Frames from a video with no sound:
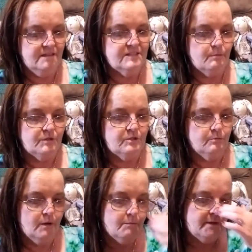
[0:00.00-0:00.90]
Is that what you
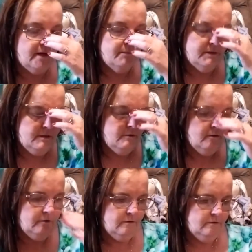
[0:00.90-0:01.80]
want, baby?
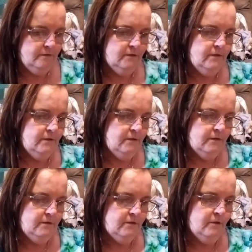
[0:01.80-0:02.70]
Huh?
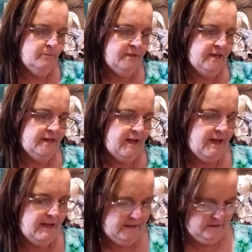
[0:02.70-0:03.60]
You big guy.
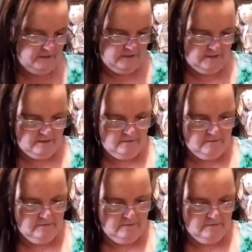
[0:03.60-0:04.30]
Yeah.